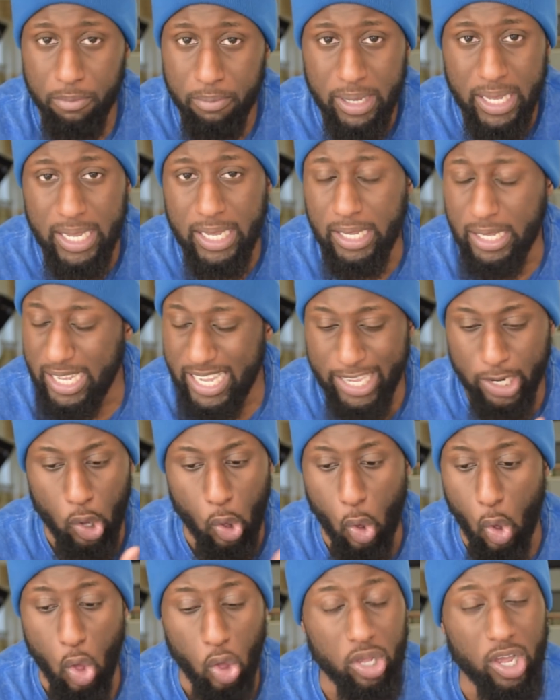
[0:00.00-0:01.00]
me, it
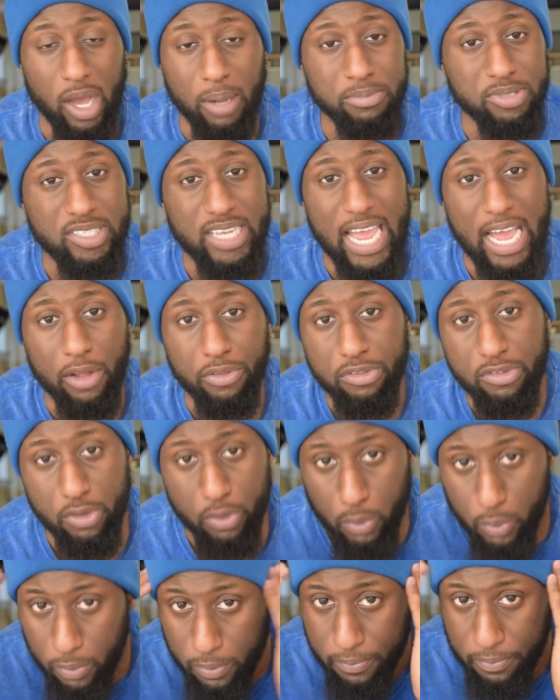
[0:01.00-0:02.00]
all comes down
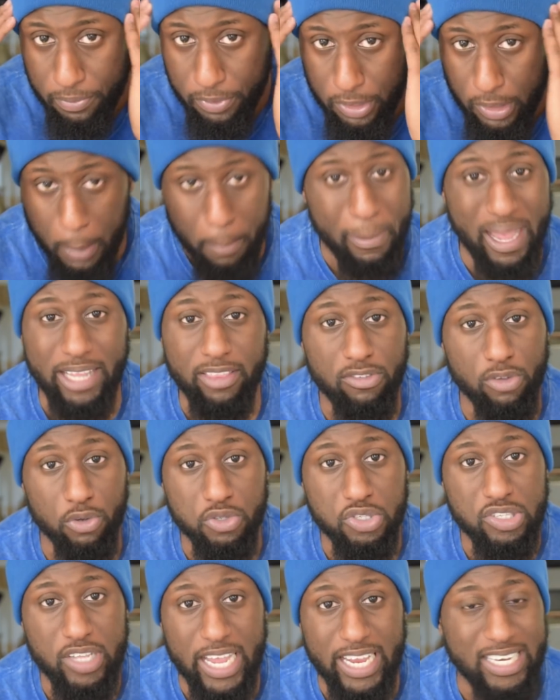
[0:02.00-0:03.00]
to the mental
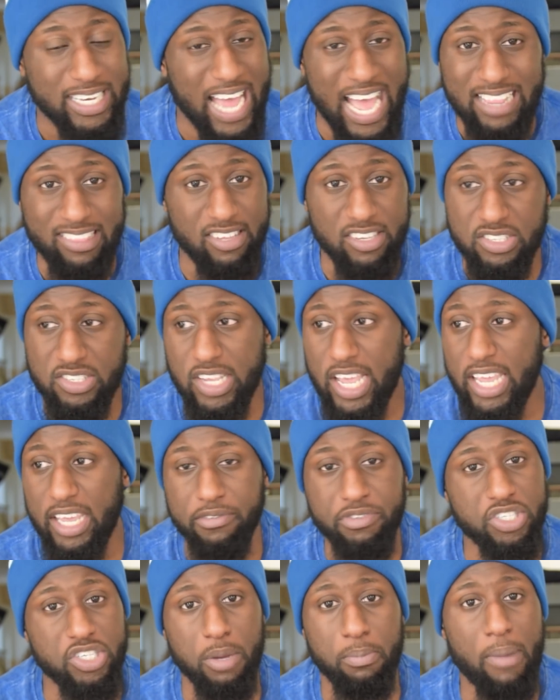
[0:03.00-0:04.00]
state. Not to say if
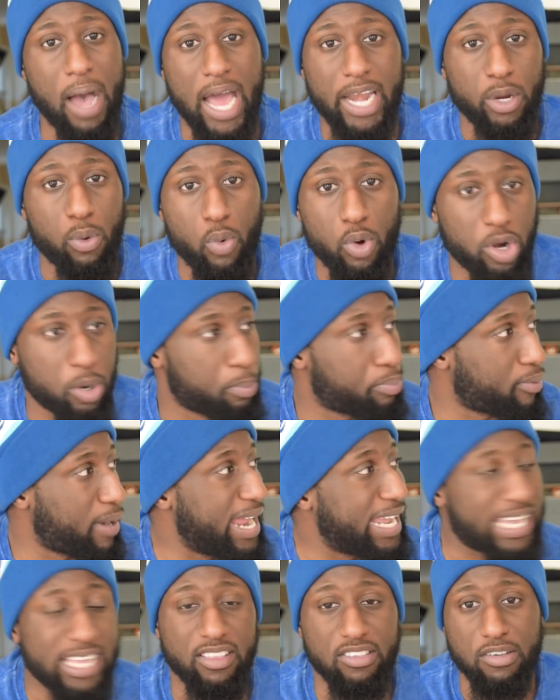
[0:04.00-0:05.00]
somebody were to
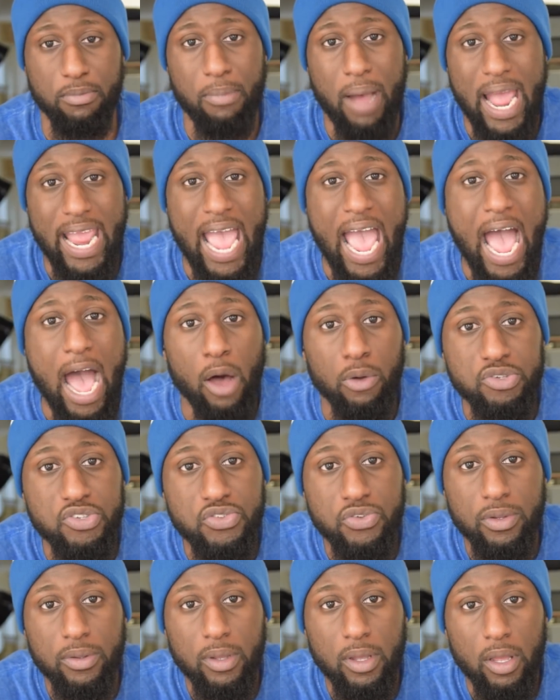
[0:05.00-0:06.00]
break into my house
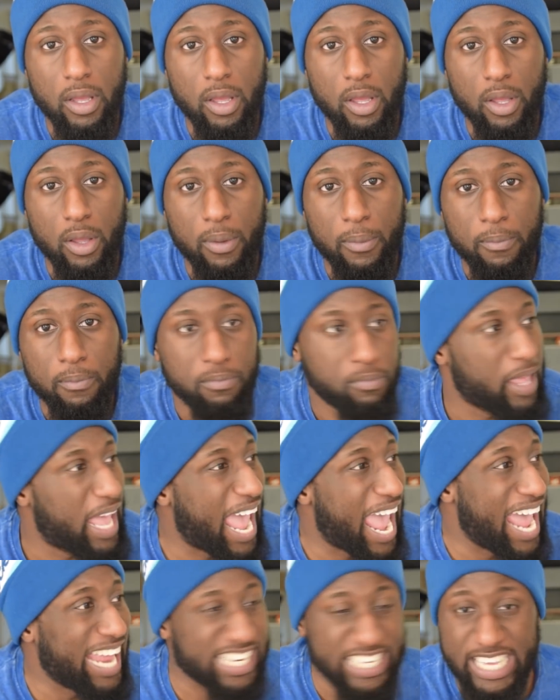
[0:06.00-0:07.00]

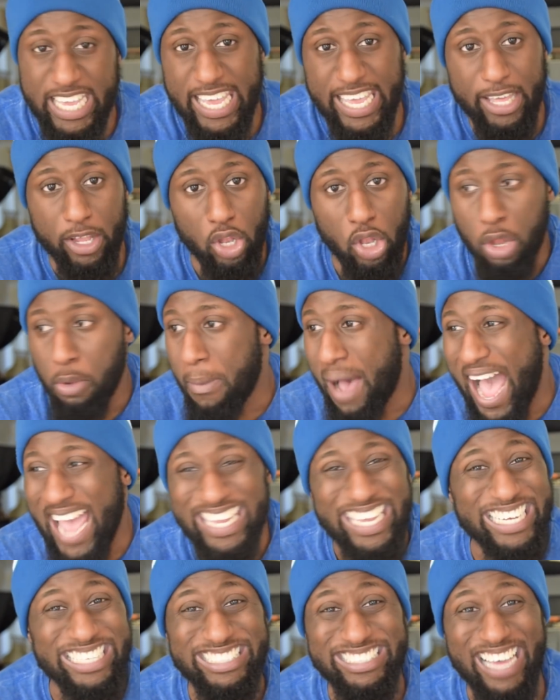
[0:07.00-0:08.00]
and kill my
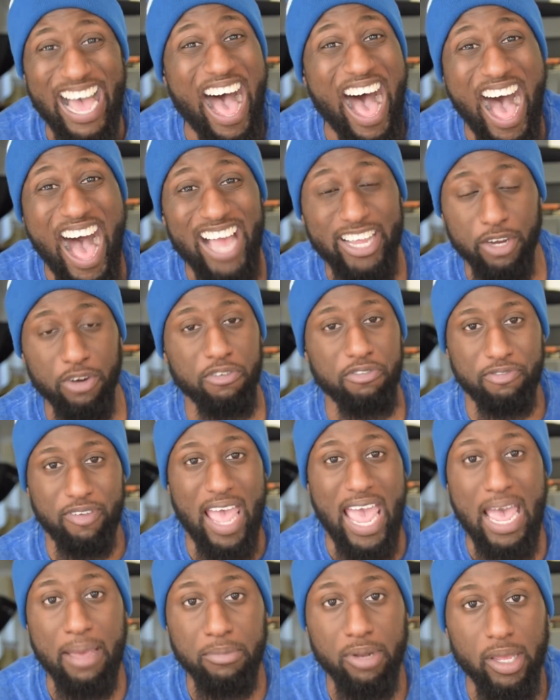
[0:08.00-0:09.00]
entire
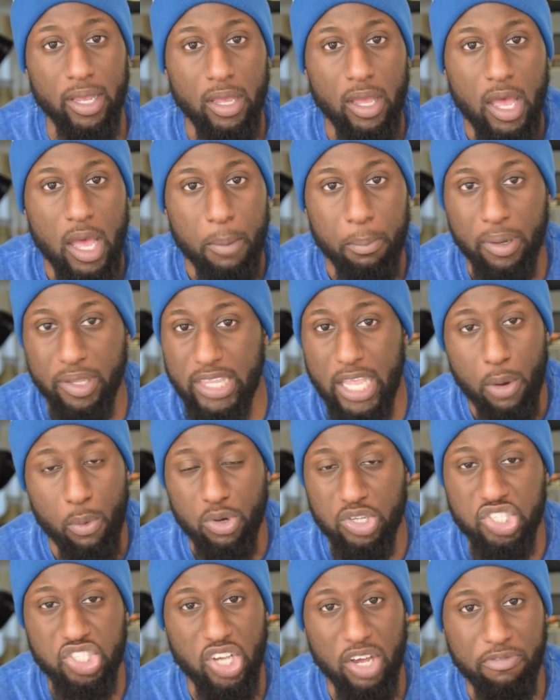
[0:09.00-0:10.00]
family, but they were
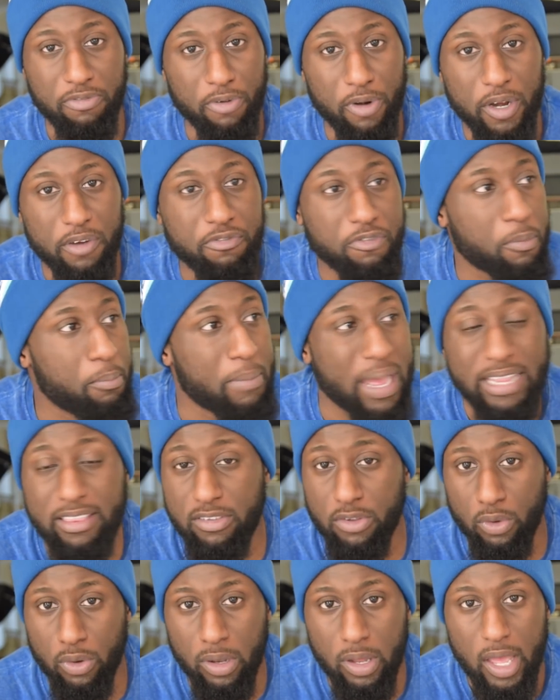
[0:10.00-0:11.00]
suffering from
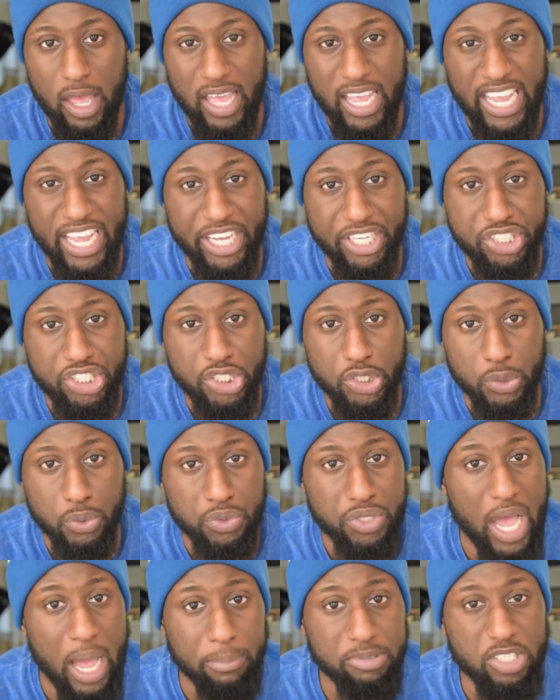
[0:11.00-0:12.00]
mental issues,
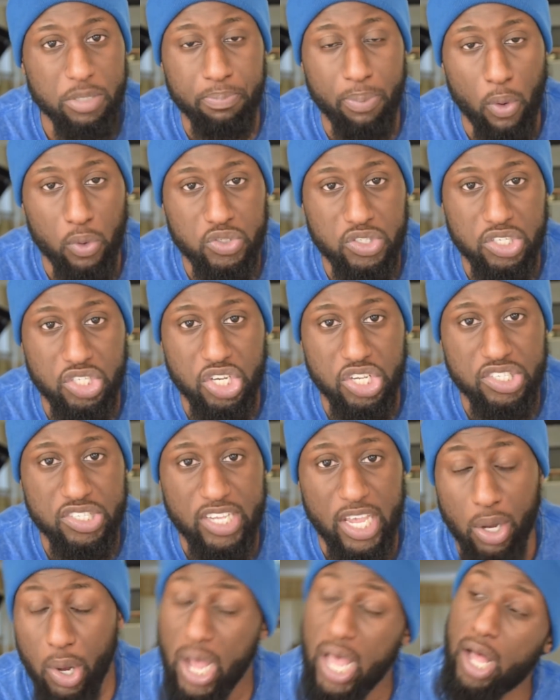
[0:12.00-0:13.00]
I'm supposed to just
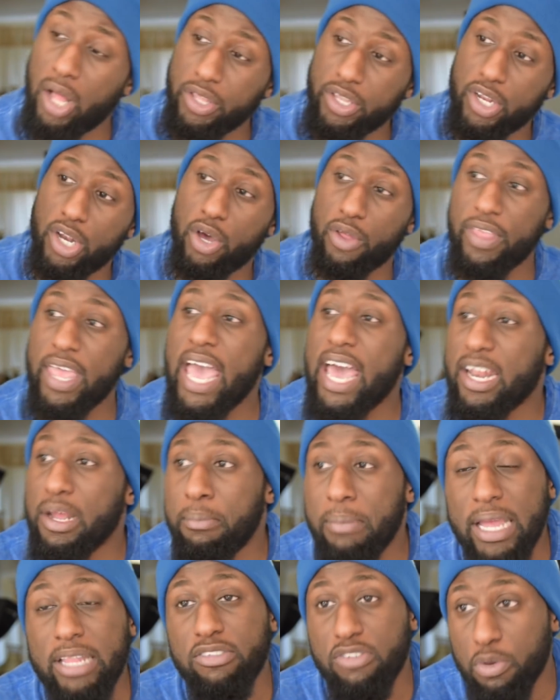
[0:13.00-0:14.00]
say, well, you know, they had a
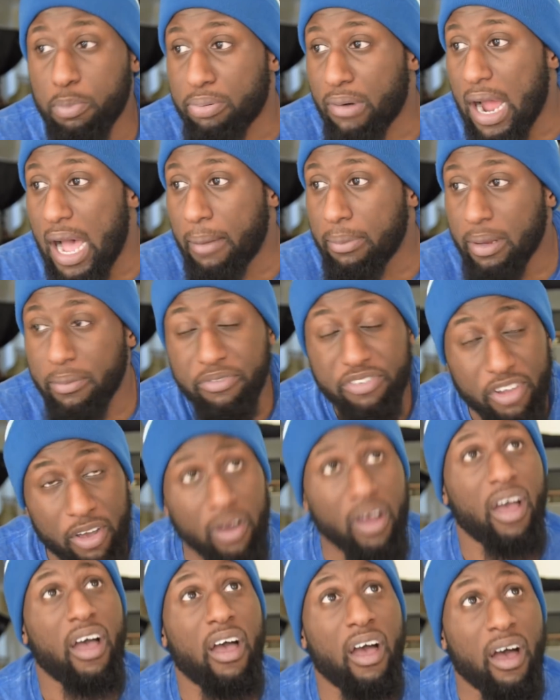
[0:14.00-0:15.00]
mental problem, so
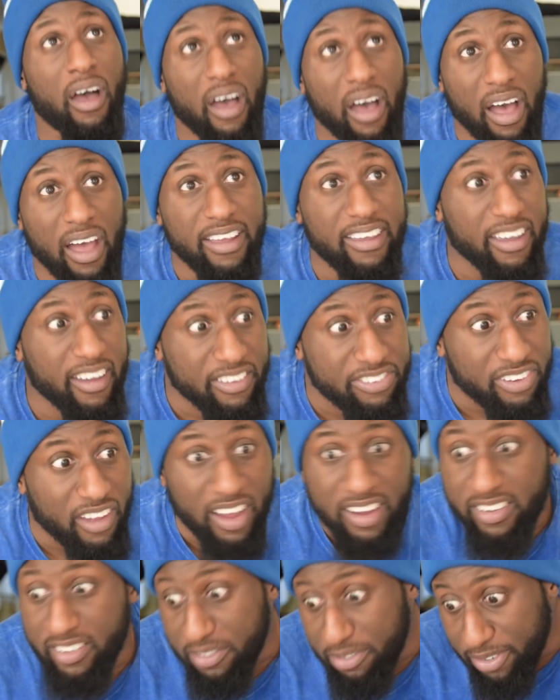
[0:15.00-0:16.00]
I guess I
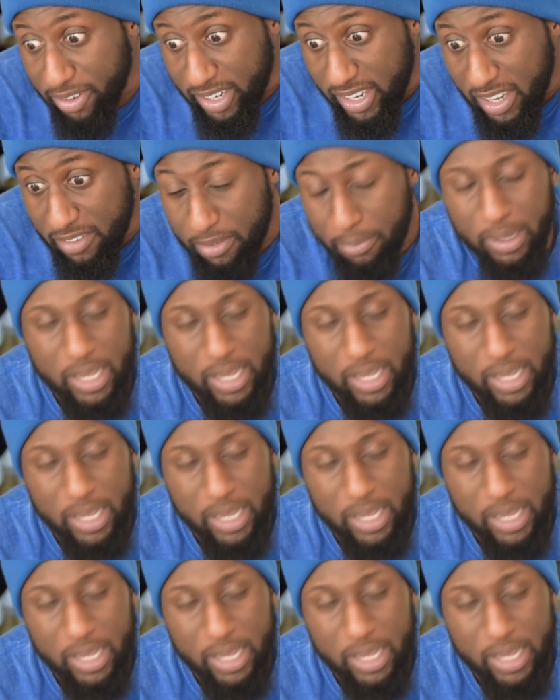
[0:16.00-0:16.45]
could forgive them.